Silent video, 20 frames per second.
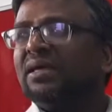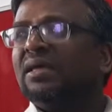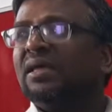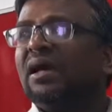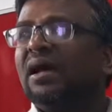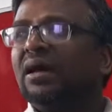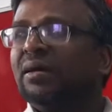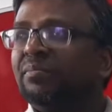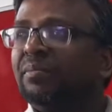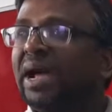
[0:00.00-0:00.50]

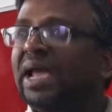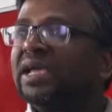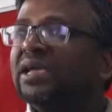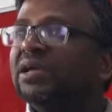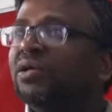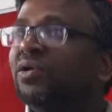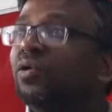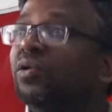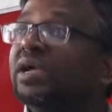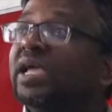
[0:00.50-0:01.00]

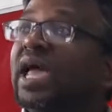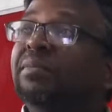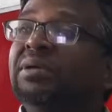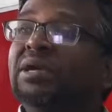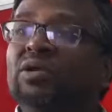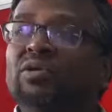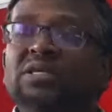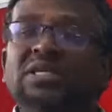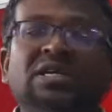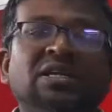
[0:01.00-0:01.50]

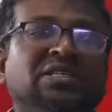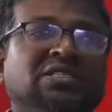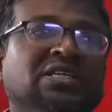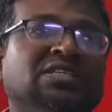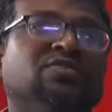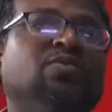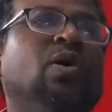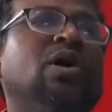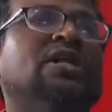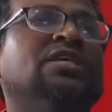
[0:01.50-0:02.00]

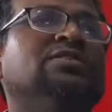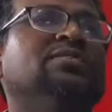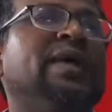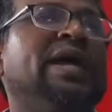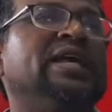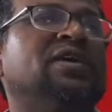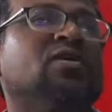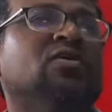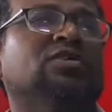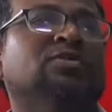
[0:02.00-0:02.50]
microgametogenesis. What is
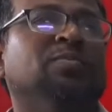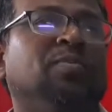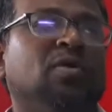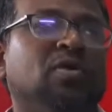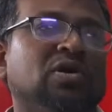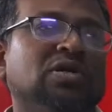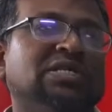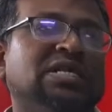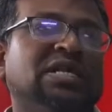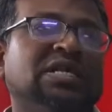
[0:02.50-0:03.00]

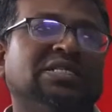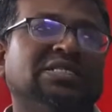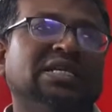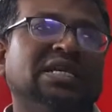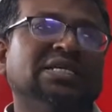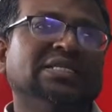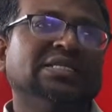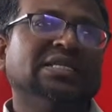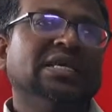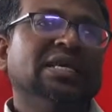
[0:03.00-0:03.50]

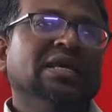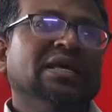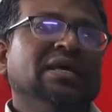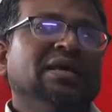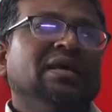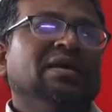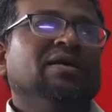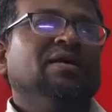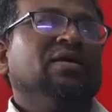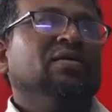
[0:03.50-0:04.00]
microsporogenesis?
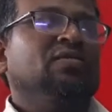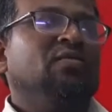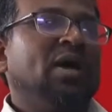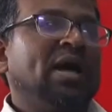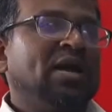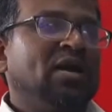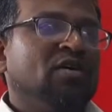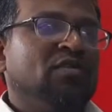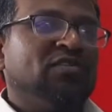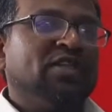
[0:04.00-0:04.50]

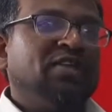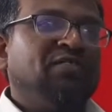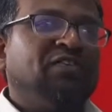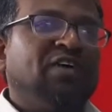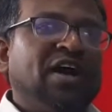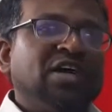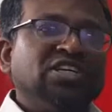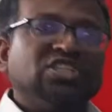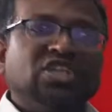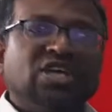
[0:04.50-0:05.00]
One of the
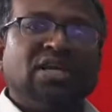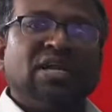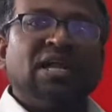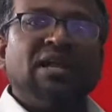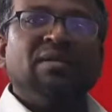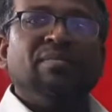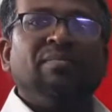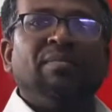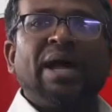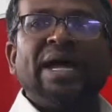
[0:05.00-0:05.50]

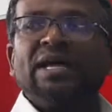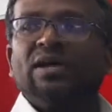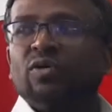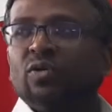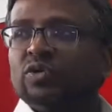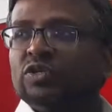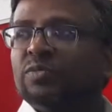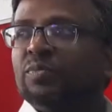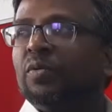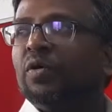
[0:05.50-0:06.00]
functional
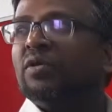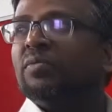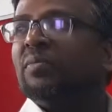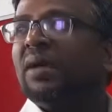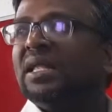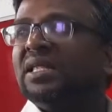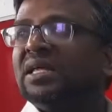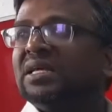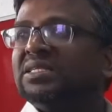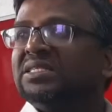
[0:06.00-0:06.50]
microspore
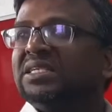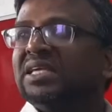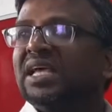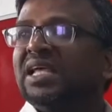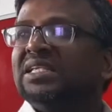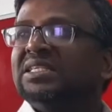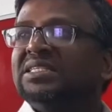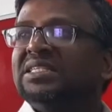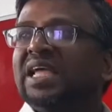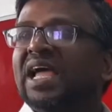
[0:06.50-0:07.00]
mother
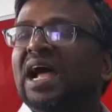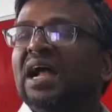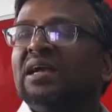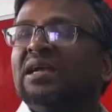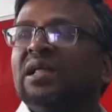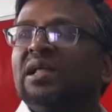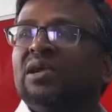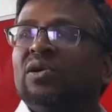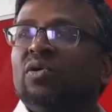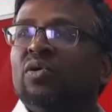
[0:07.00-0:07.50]
cells, they
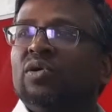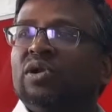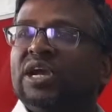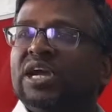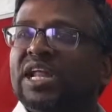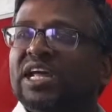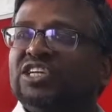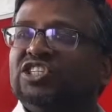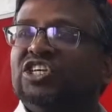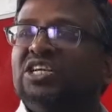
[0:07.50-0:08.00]
undergo
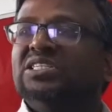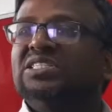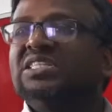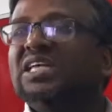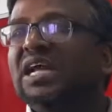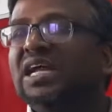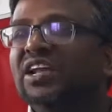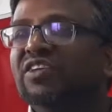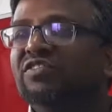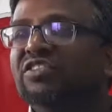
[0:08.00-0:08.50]
reduction
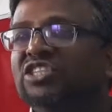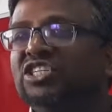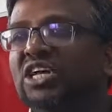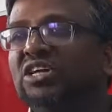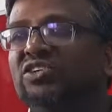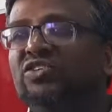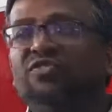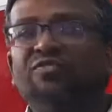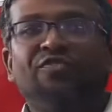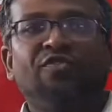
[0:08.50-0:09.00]
cell division
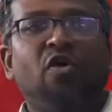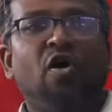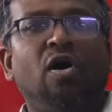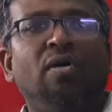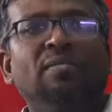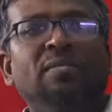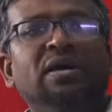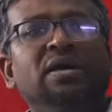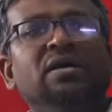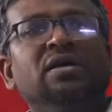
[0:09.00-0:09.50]
to
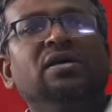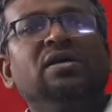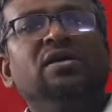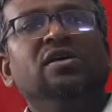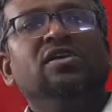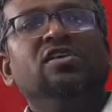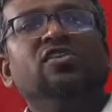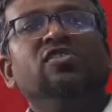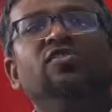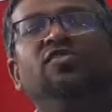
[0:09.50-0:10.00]
form
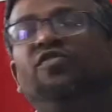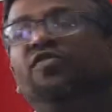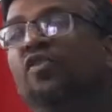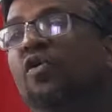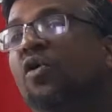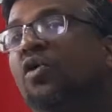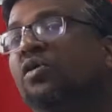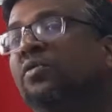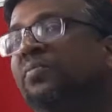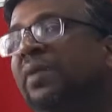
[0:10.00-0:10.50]

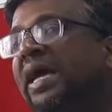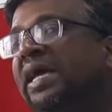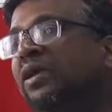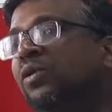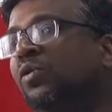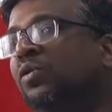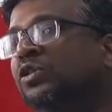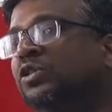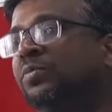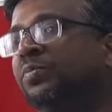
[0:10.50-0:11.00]
4
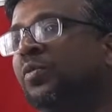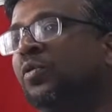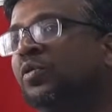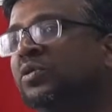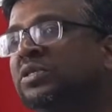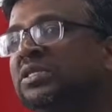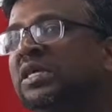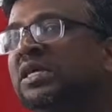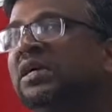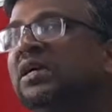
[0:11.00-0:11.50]

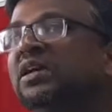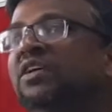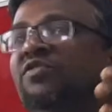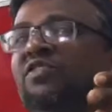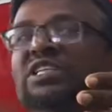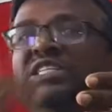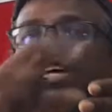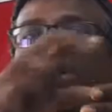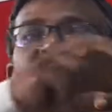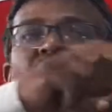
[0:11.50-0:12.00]
microspores,
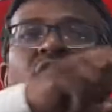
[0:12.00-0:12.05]
which are